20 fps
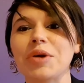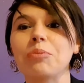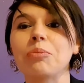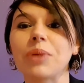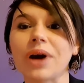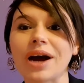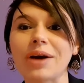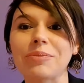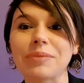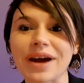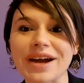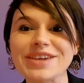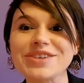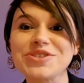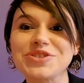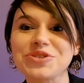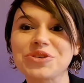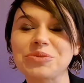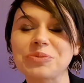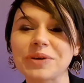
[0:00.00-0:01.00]
but my
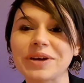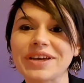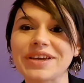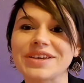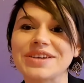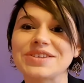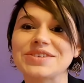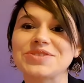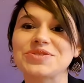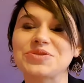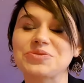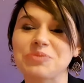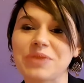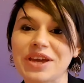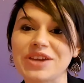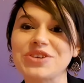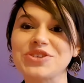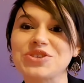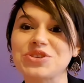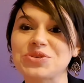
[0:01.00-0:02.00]
job is to
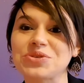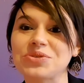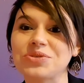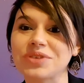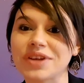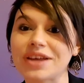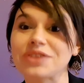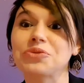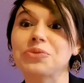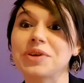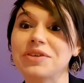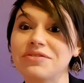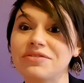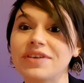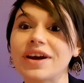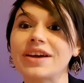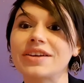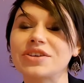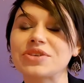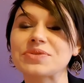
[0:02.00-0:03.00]
make sure that we
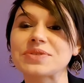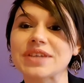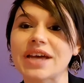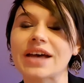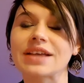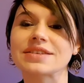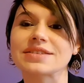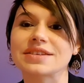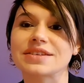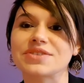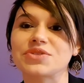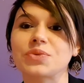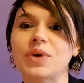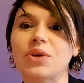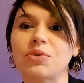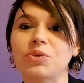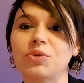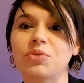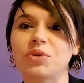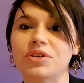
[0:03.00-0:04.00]
find those answers while
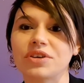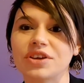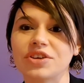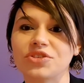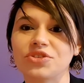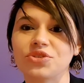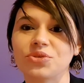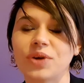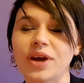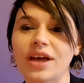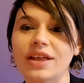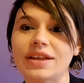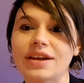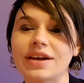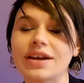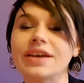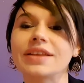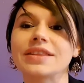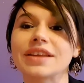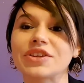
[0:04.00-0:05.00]
we're working together
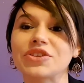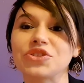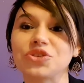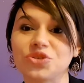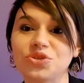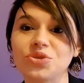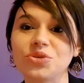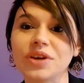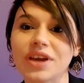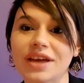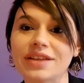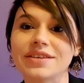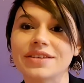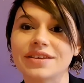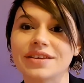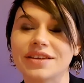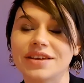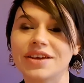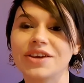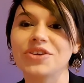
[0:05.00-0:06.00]
and that you get
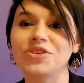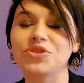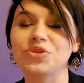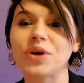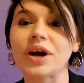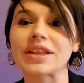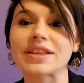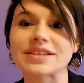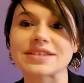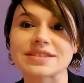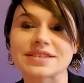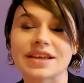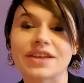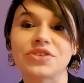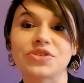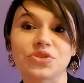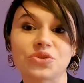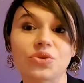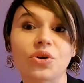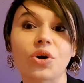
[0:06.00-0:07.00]
to
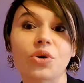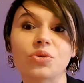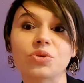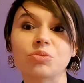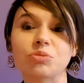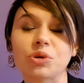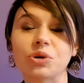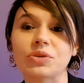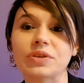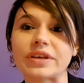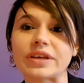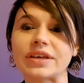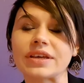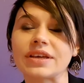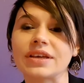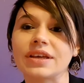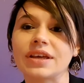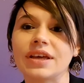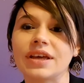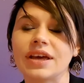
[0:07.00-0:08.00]
understand your own body
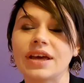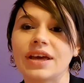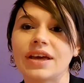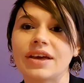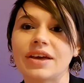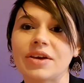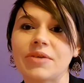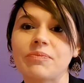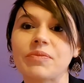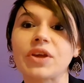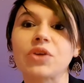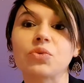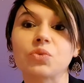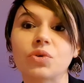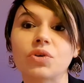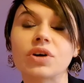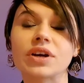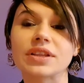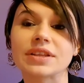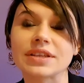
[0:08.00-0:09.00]
uh, and
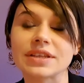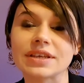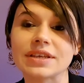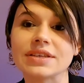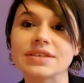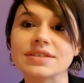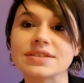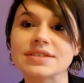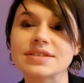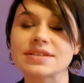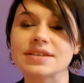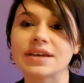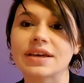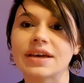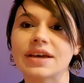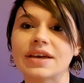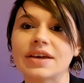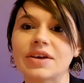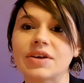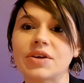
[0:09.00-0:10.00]
what it needs
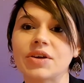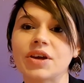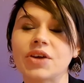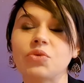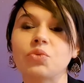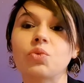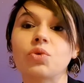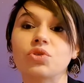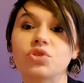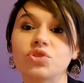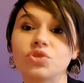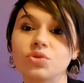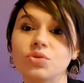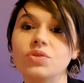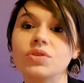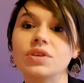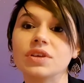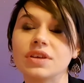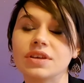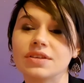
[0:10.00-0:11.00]
uh, and what you
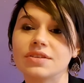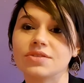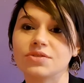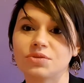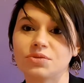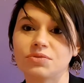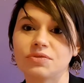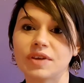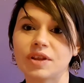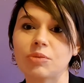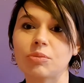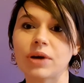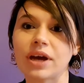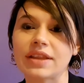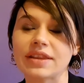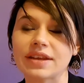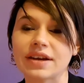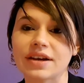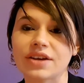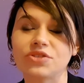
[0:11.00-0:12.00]
need to feel
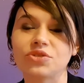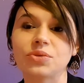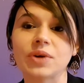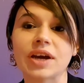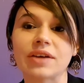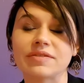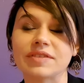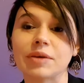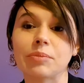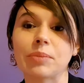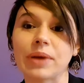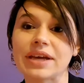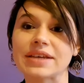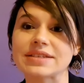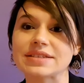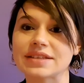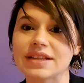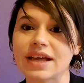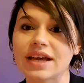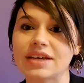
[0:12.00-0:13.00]
better and to have the
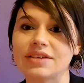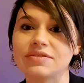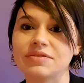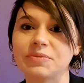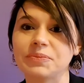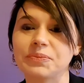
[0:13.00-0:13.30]
best life.